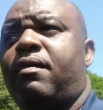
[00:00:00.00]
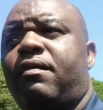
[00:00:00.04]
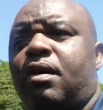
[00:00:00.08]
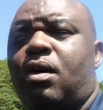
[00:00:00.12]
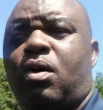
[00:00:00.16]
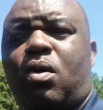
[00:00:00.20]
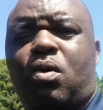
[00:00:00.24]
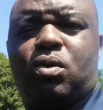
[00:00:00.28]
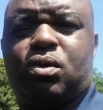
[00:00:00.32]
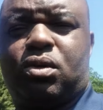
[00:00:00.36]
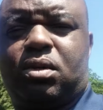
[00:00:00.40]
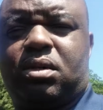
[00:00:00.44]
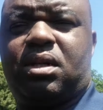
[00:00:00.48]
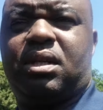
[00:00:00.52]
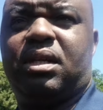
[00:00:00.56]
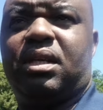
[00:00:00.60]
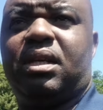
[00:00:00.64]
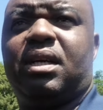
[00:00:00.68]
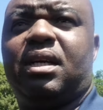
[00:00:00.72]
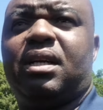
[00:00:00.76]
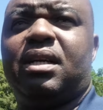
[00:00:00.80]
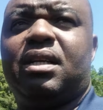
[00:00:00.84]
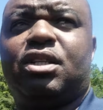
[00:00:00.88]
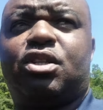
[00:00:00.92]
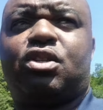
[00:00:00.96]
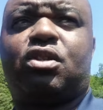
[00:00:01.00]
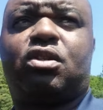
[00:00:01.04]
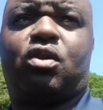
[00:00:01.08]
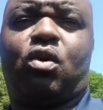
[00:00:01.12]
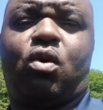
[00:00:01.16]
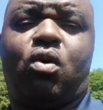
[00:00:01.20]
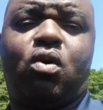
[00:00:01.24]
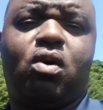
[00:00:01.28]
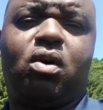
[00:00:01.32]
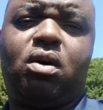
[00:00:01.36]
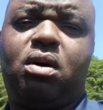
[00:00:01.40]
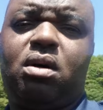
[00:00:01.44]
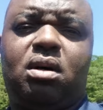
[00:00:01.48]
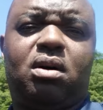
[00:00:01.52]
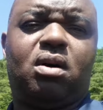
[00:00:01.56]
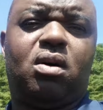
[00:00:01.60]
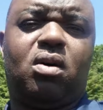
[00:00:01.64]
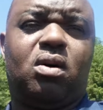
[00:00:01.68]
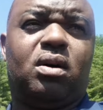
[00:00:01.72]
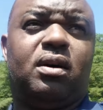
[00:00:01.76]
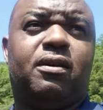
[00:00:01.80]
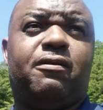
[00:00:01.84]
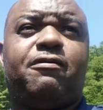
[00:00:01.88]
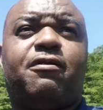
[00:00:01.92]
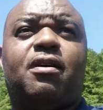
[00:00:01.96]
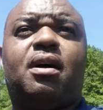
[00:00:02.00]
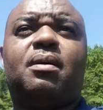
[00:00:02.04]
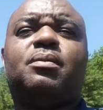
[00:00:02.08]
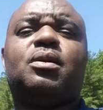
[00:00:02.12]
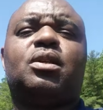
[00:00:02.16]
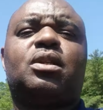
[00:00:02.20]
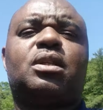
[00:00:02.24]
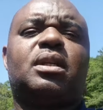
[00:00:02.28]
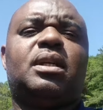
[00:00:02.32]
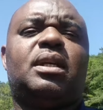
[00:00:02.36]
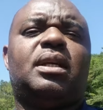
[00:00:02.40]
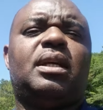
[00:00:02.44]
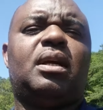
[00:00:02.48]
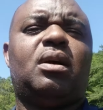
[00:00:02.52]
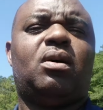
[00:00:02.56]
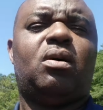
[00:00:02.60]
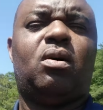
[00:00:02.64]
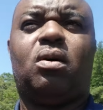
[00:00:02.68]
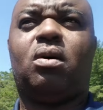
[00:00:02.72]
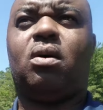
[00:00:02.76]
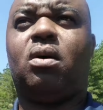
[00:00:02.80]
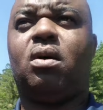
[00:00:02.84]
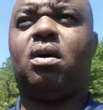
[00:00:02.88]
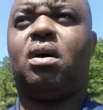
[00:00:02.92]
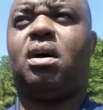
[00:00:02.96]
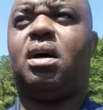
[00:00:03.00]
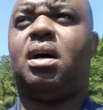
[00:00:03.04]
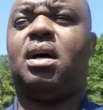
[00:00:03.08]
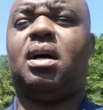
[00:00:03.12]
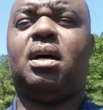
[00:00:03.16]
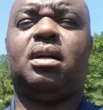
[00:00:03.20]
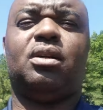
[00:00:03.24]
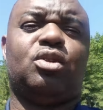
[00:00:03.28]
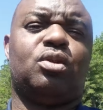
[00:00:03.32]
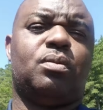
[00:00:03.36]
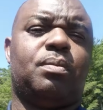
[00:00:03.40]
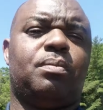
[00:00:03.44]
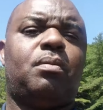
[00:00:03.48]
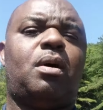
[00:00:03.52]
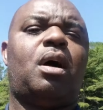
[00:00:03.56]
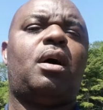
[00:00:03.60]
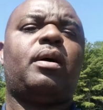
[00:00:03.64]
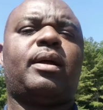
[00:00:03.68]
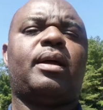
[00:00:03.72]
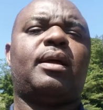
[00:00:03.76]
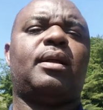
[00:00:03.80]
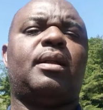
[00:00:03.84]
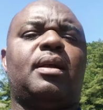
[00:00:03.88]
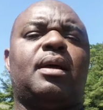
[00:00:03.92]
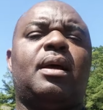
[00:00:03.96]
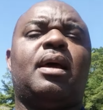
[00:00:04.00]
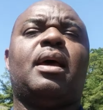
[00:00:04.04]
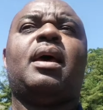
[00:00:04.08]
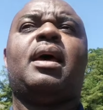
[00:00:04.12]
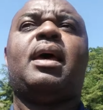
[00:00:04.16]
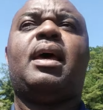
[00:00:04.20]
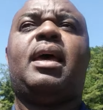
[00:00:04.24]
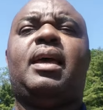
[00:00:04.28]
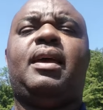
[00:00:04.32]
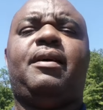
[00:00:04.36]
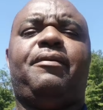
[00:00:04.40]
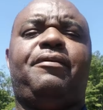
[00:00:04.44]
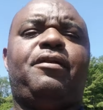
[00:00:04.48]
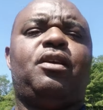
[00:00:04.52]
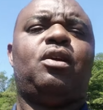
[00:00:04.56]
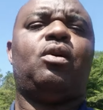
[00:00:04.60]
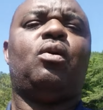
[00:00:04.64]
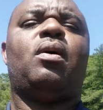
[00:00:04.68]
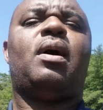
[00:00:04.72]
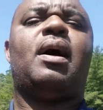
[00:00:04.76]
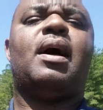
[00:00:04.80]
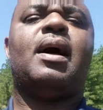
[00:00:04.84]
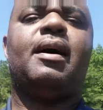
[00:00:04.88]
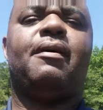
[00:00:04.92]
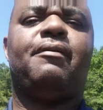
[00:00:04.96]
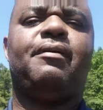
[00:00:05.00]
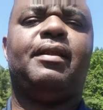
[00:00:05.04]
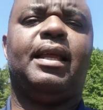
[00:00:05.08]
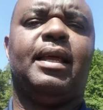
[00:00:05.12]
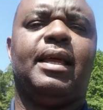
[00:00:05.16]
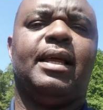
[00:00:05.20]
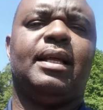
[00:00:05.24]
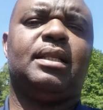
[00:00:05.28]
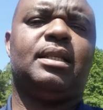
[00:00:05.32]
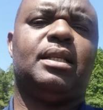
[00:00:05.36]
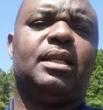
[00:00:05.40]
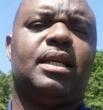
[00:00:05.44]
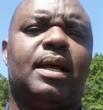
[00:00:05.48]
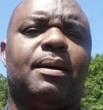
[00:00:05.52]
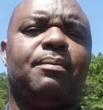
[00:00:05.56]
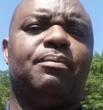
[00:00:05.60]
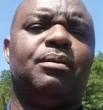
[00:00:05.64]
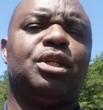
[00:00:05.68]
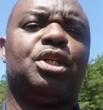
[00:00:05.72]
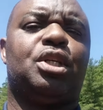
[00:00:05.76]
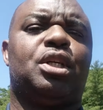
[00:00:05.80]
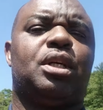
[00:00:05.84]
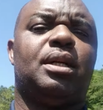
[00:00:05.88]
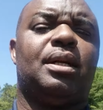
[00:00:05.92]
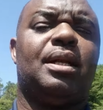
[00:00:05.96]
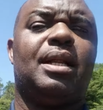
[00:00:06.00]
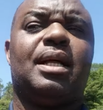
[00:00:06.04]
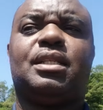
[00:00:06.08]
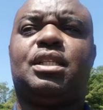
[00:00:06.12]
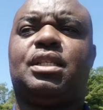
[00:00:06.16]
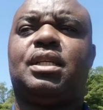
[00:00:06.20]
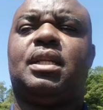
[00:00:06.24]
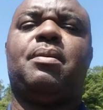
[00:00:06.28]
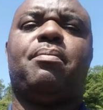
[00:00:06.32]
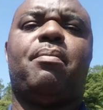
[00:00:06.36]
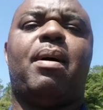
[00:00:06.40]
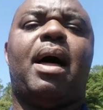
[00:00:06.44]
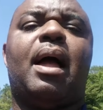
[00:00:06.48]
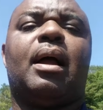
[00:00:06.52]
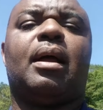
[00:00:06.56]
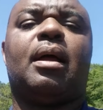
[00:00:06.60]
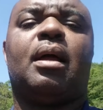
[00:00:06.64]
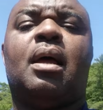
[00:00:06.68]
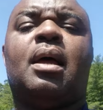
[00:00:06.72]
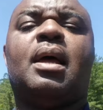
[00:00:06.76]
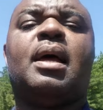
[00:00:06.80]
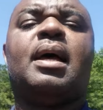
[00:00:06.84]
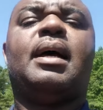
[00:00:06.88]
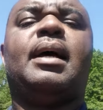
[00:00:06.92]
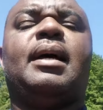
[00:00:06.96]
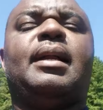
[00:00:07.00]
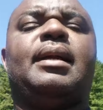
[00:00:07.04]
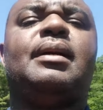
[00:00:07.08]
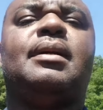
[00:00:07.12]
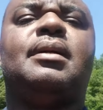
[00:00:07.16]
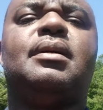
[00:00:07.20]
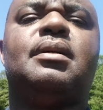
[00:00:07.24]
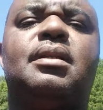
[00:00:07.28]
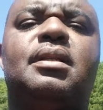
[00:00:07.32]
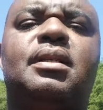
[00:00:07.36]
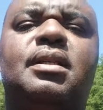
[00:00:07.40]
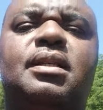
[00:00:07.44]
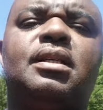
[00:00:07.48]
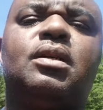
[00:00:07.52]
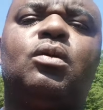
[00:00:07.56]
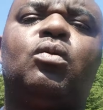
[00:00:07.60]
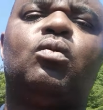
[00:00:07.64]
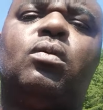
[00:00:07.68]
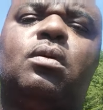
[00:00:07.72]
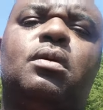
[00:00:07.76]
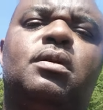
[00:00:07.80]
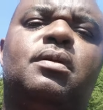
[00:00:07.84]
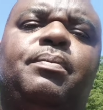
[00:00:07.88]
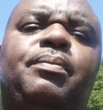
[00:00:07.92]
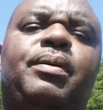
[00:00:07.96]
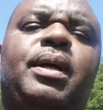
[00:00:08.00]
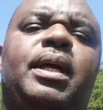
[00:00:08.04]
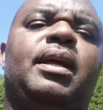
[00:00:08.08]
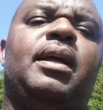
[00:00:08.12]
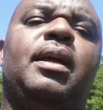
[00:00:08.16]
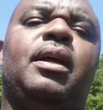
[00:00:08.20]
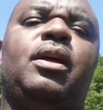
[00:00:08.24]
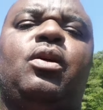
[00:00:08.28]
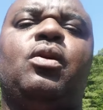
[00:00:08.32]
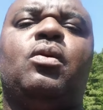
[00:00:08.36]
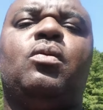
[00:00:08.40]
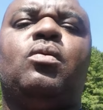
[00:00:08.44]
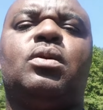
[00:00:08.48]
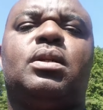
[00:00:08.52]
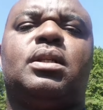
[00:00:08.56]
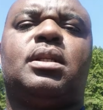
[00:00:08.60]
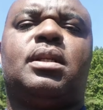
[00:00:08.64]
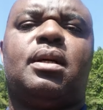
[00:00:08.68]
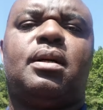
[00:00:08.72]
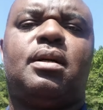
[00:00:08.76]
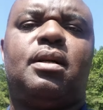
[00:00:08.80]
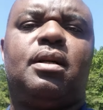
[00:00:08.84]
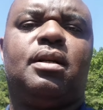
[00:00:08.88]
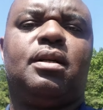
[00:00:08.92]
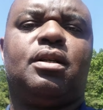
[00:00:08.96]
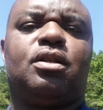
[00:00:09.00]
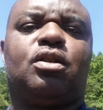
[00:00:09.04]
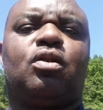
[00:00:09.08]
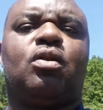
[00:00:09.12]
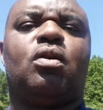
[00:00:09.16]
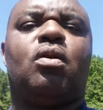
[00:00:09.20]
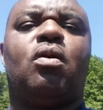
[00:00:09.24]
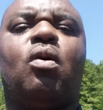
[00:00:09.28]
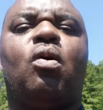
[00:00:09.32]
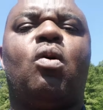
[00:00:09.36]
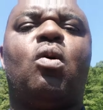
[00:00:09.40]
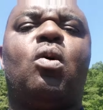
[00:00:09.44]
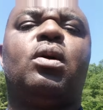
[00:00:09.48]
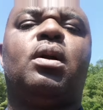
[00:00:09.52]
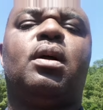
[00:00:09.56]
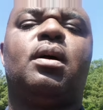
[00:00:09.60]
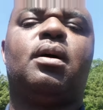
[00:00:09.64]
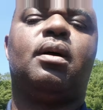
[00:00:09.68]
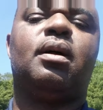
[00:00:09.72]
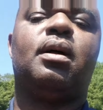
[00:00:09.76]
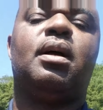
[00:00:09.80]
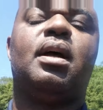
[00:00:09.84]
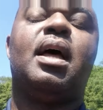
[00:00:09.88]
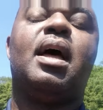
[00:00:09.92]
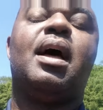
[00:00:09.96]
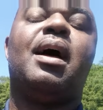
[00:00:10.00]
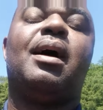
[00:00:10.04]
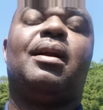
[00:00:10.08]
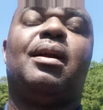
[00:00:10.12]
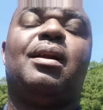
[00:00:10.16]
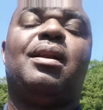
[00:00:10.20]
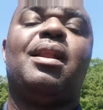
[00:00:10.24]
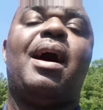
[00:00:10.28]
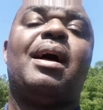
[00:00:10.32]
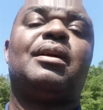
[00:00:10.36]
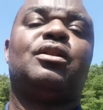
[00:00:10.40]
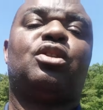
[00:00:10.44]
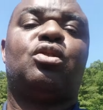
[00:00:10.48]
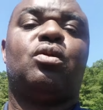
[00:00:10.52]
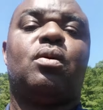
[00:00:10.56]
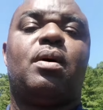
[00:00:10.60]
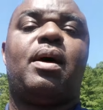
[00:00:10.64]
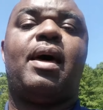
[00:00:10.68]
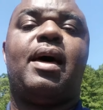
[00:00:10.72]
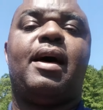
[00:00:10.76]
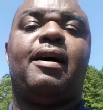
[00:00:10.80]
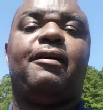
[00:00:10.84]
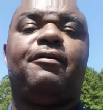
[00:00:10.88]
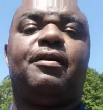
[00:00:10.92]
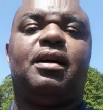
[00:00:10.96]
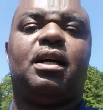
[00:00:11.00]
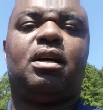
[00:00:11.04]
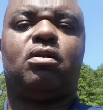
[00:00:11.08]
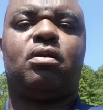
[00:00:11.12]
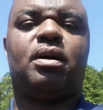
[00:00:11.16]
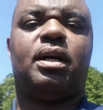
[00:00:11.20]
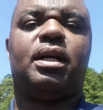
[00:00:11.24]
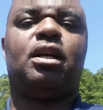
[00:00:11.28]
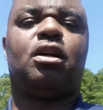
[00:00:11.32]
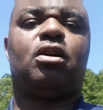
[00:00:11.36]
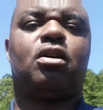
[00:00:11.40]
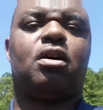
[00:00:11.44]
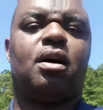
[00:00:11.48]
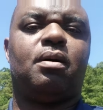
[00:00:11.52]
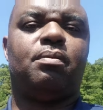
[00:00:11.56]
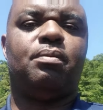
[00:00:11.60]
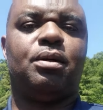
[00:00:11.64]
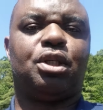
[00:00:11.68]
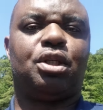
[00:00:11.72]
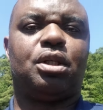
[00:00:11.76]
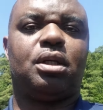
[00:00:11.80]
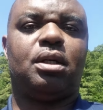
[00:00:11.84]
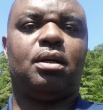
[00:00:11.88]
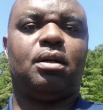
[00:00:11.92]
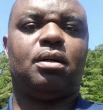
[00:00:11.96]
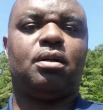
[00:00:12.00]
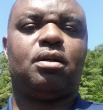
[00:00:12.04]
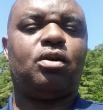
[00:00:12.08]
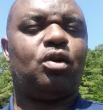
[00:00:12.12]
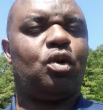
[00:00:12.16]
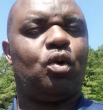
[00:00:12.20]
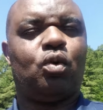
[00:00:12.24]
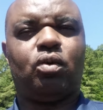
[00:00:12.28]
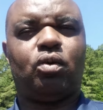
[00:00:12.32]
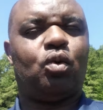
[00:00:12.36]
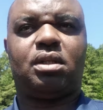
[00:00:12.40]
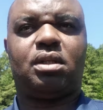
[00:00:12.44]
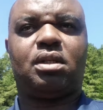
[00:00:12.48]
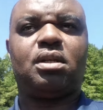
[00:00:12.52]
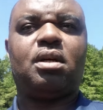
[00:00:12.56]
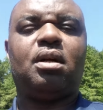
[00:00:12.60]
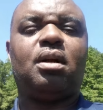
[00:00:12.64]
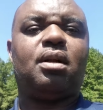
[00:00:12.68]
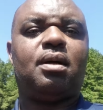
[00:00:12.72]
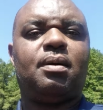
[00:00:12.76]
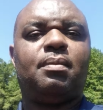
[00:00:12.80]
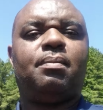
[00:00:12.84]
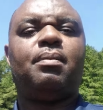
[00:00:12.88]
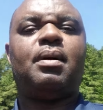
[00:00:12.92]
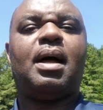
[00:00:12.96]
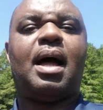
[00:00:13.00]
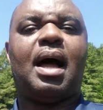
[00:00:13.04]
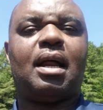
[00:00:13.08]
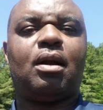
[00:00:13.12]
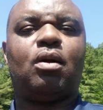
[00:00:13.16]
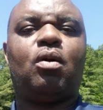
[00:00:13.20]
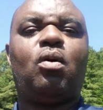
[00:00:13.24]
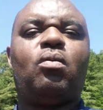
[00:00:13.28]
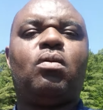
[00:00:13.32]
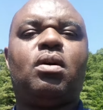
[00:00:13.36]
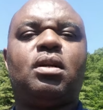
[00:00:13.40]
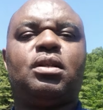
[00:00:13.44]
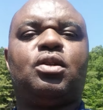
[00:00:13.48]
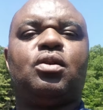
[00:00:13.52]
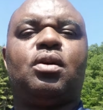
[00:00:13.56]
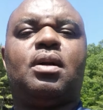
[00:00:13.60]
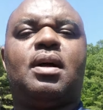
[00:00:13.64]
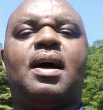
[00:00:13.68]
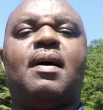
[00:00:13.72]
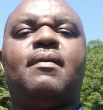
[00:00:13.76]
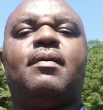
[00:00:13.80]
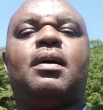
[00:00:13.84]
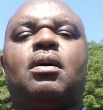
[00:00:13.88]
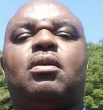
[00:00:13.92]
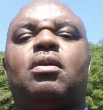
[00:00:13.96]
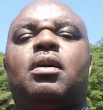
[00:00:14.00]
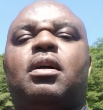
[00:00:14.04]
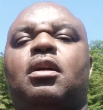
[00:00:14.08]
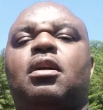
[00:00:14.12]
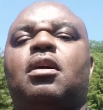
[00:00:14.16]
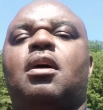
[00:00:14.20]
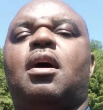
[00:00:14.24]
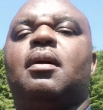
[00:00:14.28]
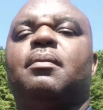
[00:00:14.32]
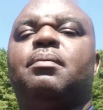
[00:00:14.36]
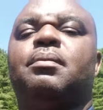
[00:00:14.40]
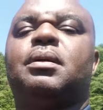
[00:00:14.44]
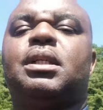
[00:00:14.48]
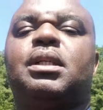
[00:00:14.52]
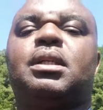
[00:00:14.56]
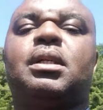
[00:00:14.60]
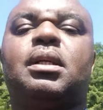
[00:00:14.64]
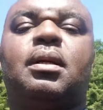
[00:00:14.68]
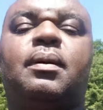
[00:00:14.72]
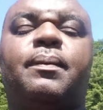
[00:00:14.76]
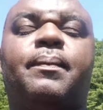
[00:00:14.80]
owns the store or the pharmacy or the supermarket if you have the ATM machine that's in the back. The deal will be, you will tell the store owner not to have a credit card machine. So you would tell them, I don't want you to have a credit card machine.